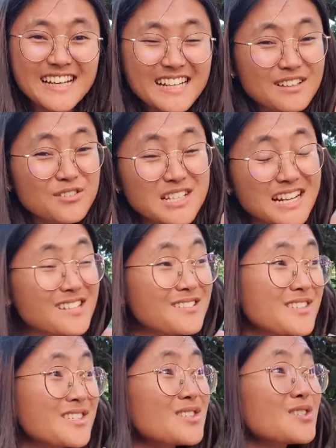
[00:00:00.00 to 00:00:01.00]
And I was like
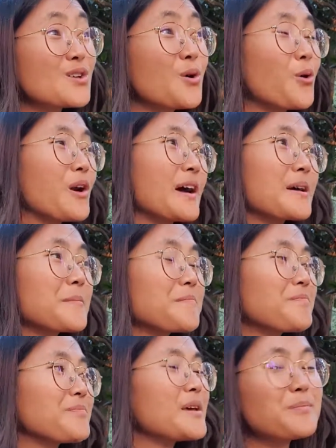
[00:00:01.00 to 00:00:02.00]
so like
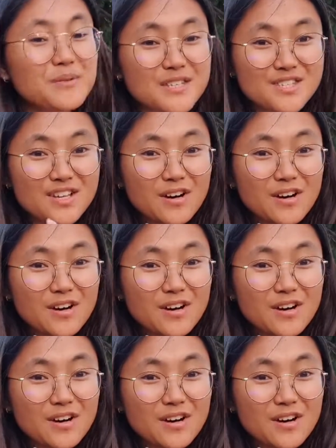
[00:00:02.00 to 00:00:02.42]
pissed